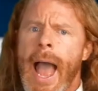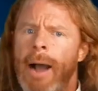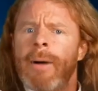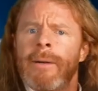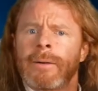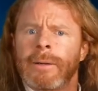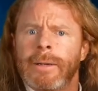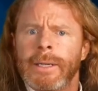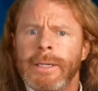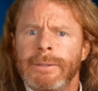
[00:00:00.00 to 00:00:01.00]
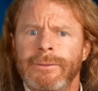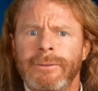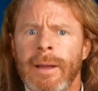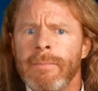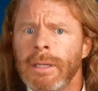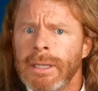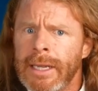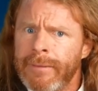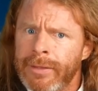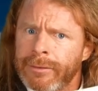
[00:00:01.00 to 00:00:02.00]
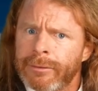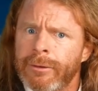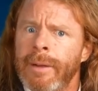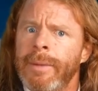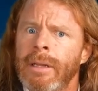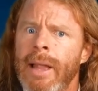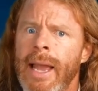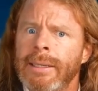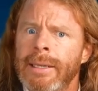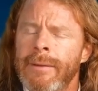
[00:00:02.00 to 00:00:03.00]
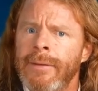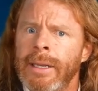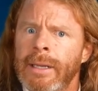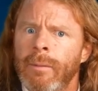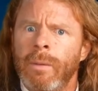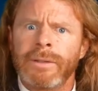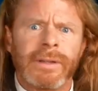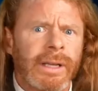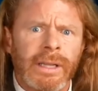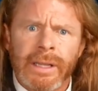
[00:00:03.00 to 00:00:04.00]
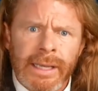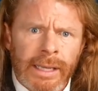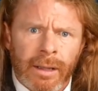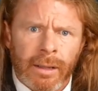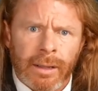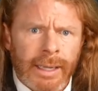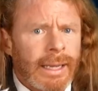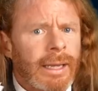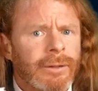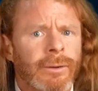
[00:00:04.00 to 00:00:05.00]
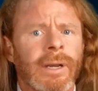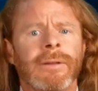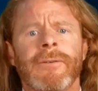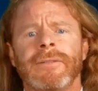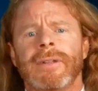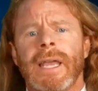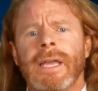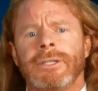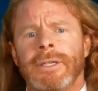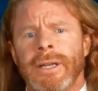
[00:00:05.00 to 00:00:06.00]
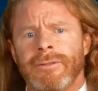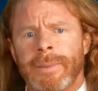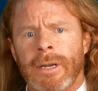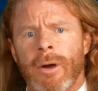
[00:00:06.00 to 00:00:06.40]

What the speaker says: However, some believe this criminal activity was illegal. So an investigation has been